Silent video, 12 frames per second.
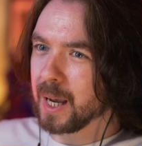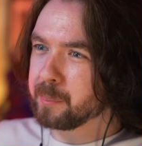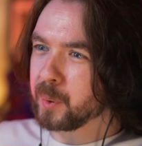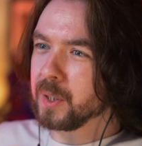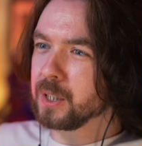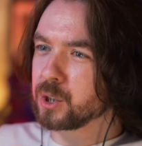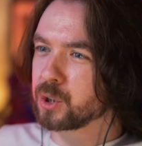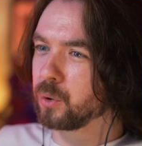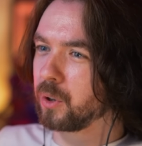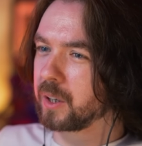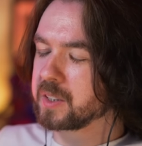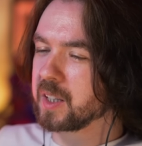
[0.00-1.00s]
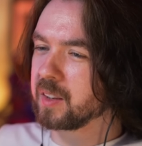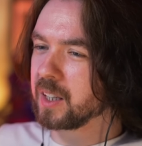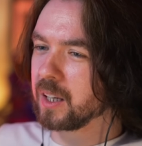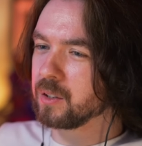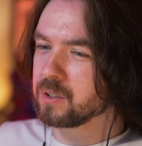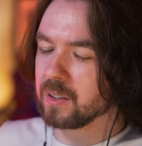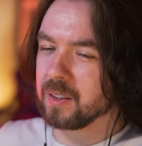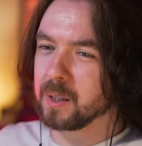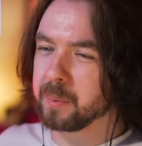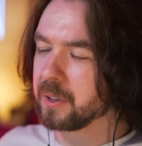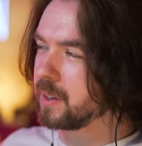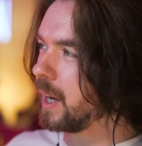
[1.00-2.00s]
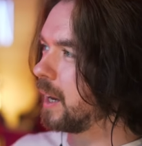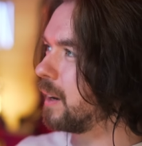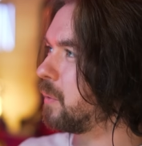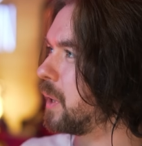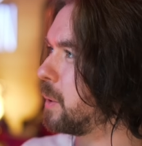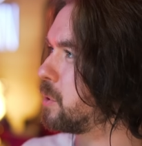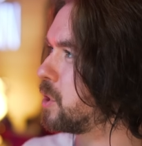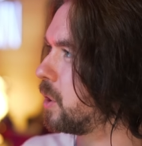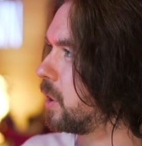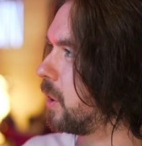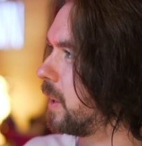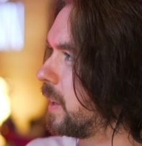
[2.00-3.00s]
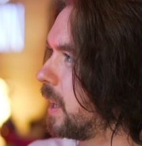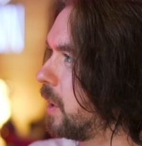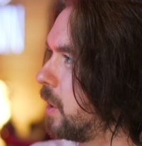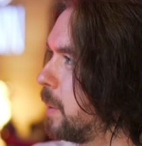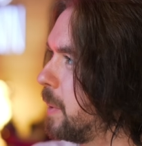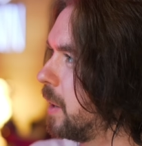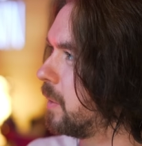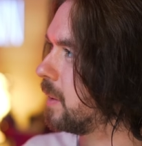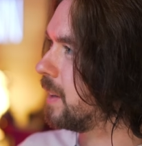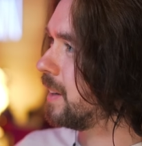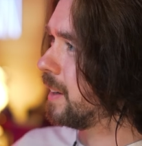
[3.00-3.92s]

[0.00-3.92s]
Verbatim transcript: I'm pretty sure, because I think I used to think about that when I was younger, and then I heard about.